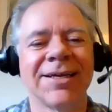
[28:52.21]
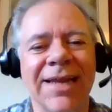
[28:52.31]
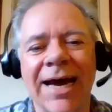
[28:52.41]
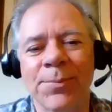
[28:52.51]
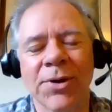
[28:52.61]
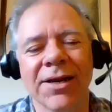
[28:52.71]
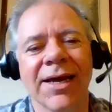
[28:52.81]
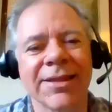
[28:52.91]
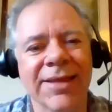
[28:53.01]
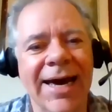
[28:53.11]
library
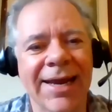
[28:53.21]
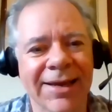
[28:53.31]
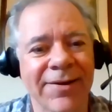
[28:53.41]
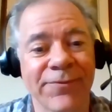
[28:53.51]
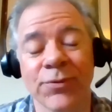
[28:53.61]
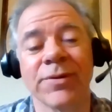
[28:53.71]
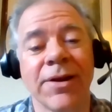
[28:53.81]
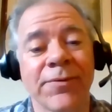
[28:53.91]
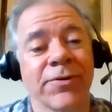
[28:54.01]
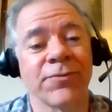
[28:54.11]
like that, and
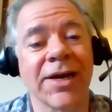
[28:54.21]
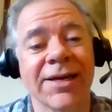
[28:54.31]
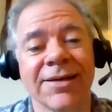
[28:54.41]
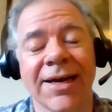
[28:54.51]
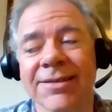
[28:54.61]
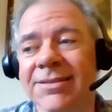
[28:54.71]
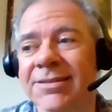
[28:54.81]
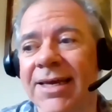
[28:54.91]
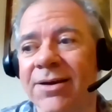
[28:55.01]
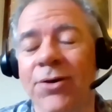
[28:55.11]
everyone
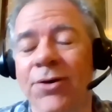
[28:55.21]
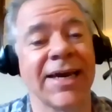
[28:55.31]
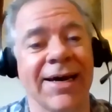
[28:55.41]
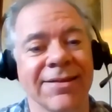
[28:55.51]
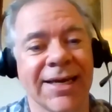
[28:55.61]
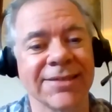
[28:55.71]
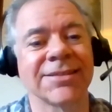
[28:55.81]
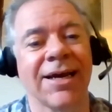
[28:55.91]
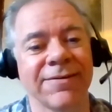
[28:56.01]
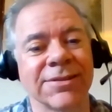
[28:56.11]
recognizes, like, oh yeah, that
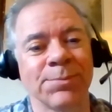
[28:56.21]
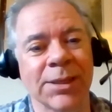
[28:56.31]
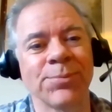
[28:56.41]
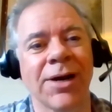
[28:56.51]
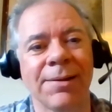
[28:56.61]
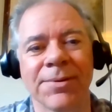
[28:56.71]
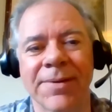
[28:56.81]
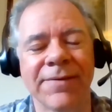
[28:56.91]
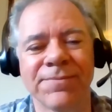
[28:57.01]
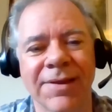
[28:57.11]
solves a big problem.